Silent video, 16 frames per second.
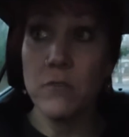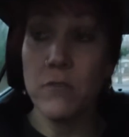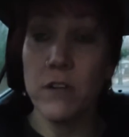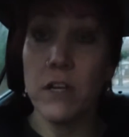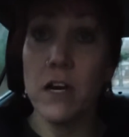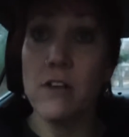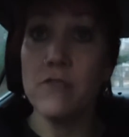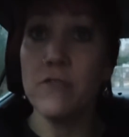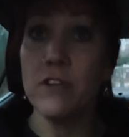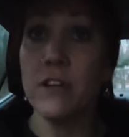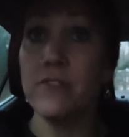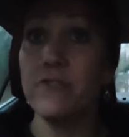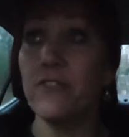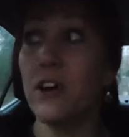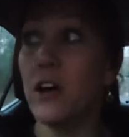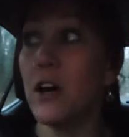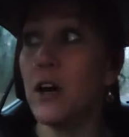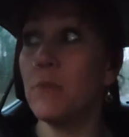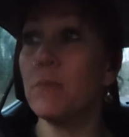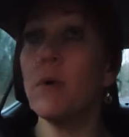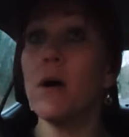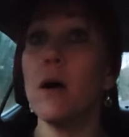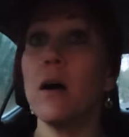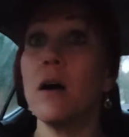recovery
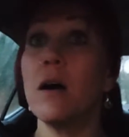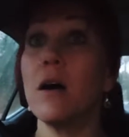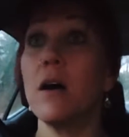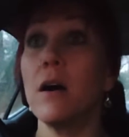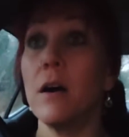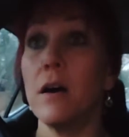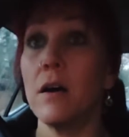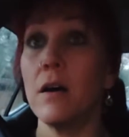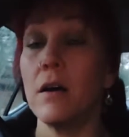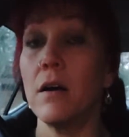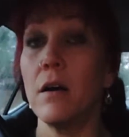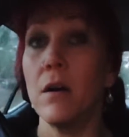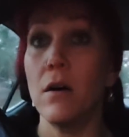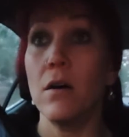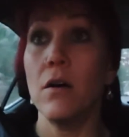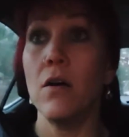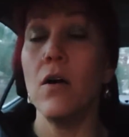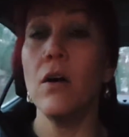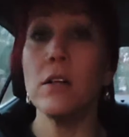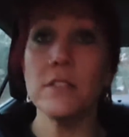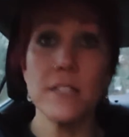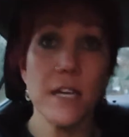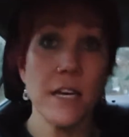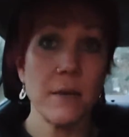from
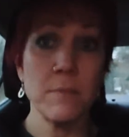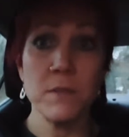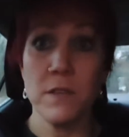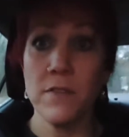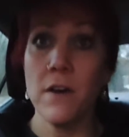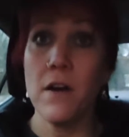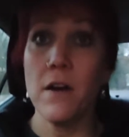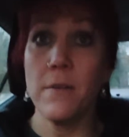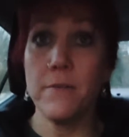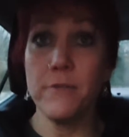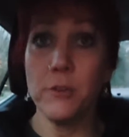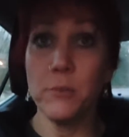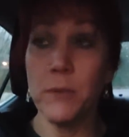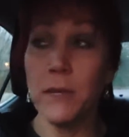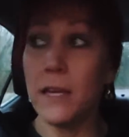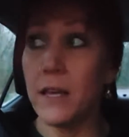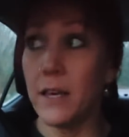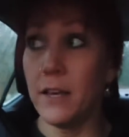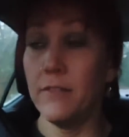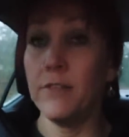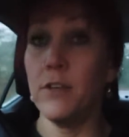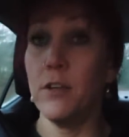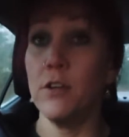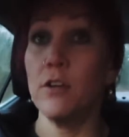all types of harmful
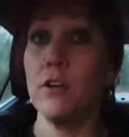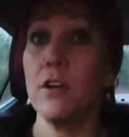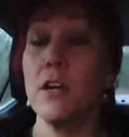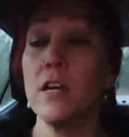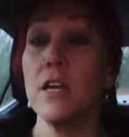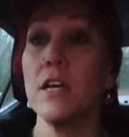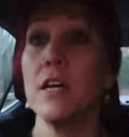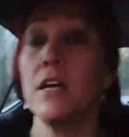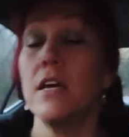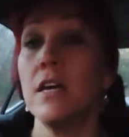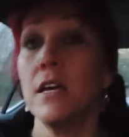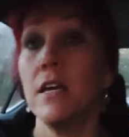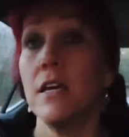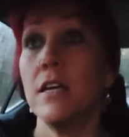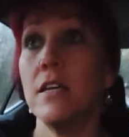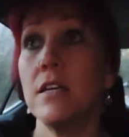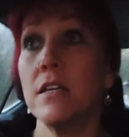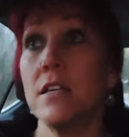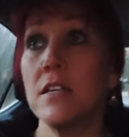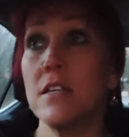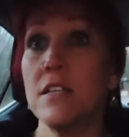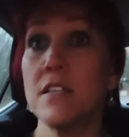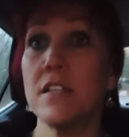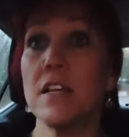behavior
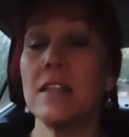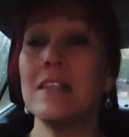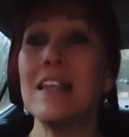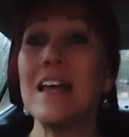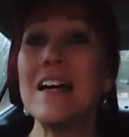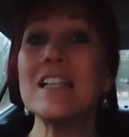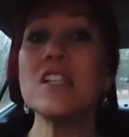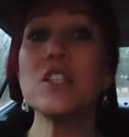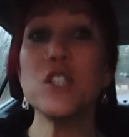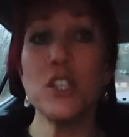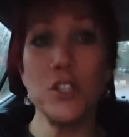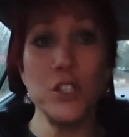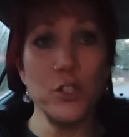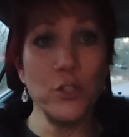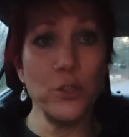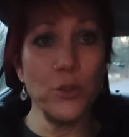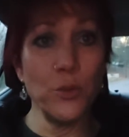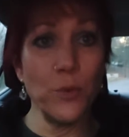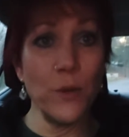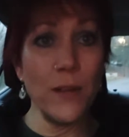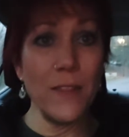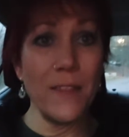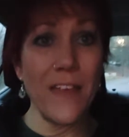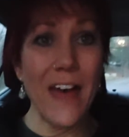is less to do
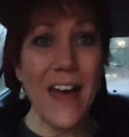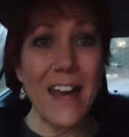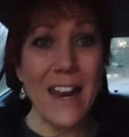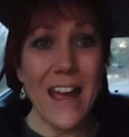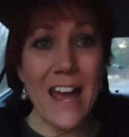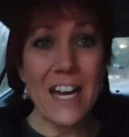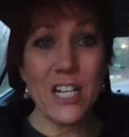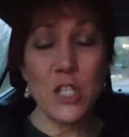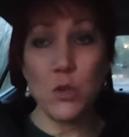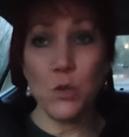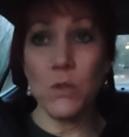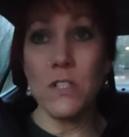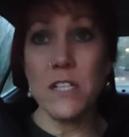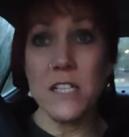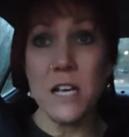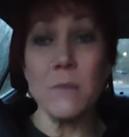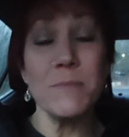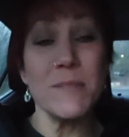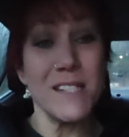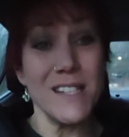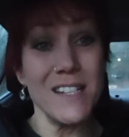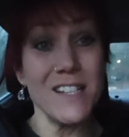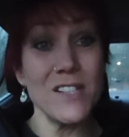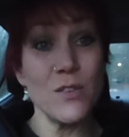with that actual
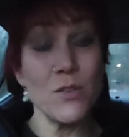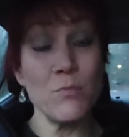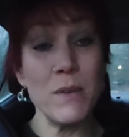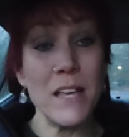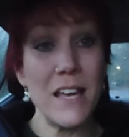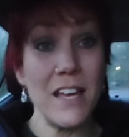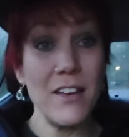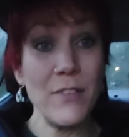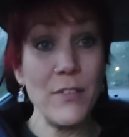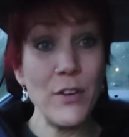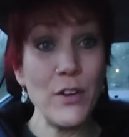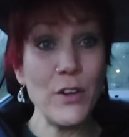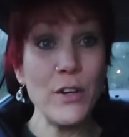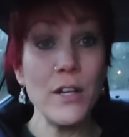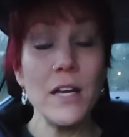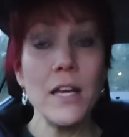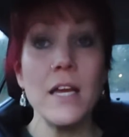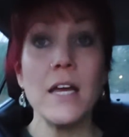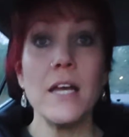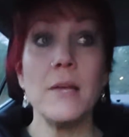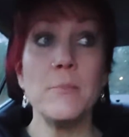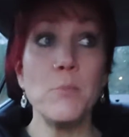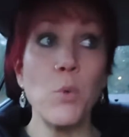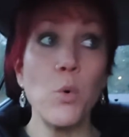substance or behavior
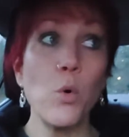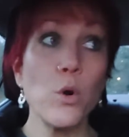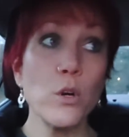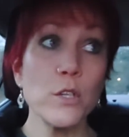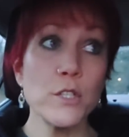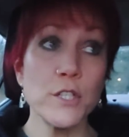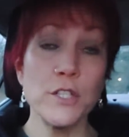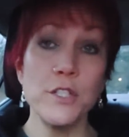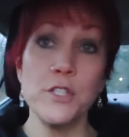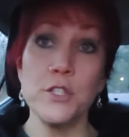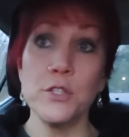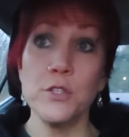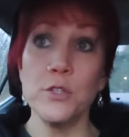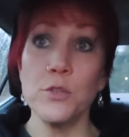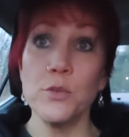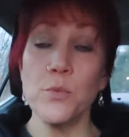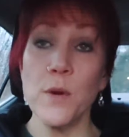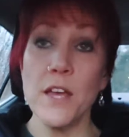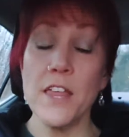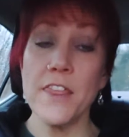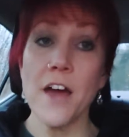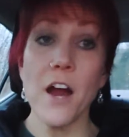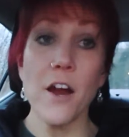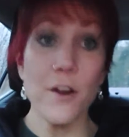and more to do
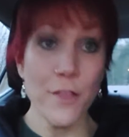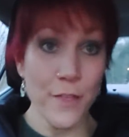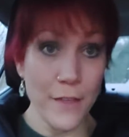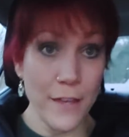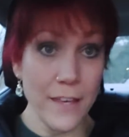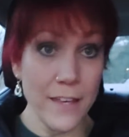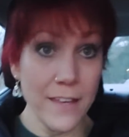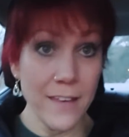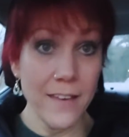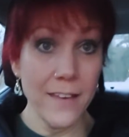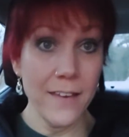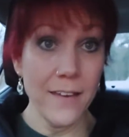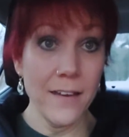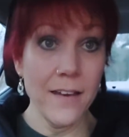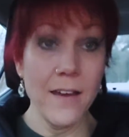with our thinking